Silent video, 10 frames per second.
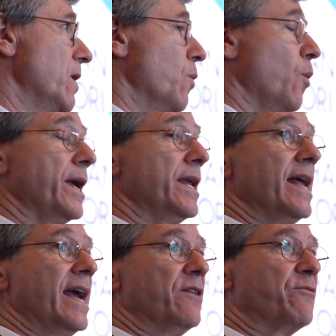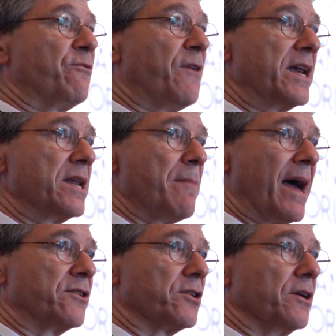We need
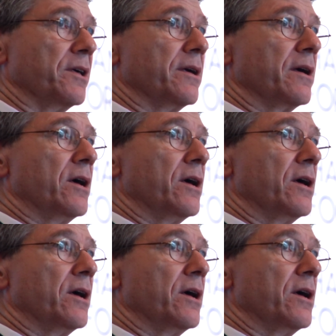fundamentally